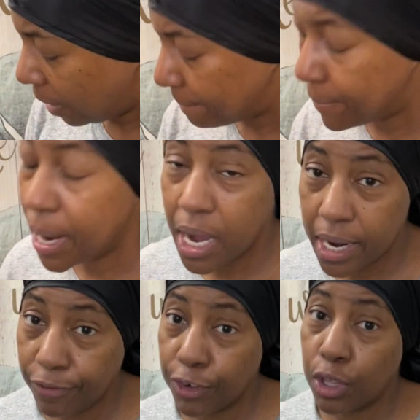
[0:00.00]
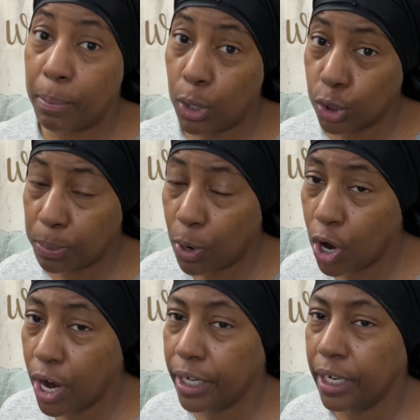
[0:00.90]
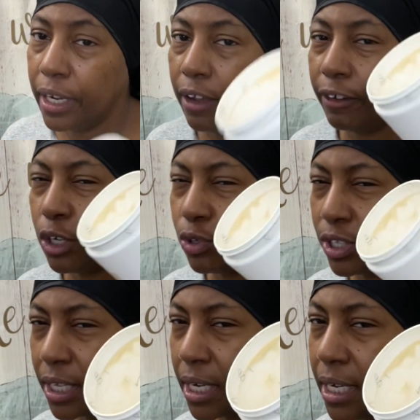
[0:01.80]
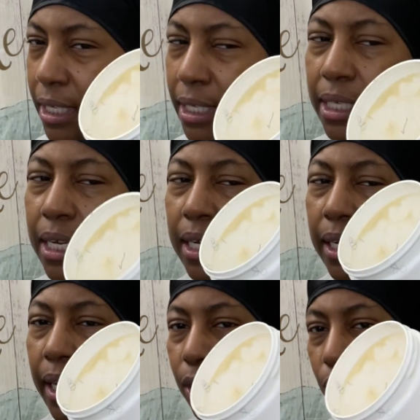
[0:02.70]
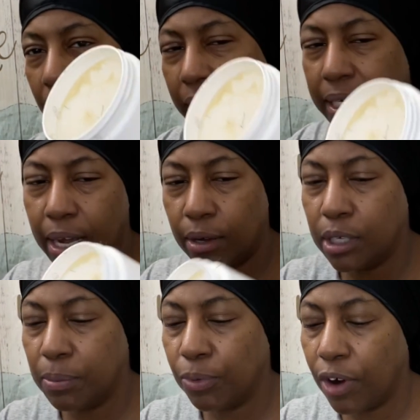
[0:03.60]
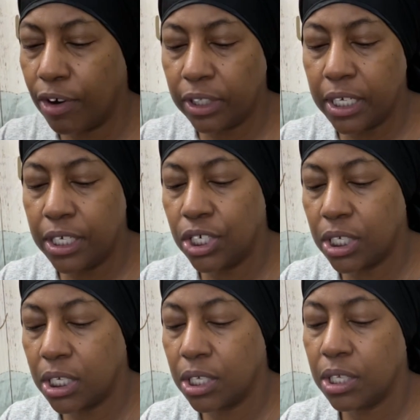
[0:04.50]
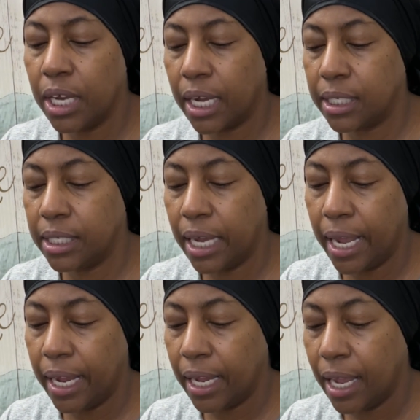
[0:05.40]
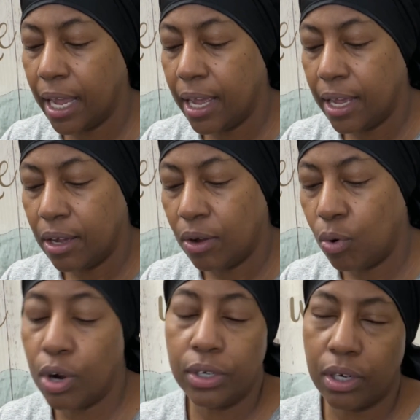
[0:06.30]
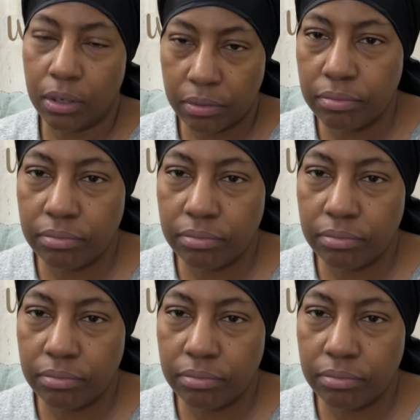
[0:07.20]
But for the most part, if I use this, it'll lay it down temporarily just until the next day, or, you know,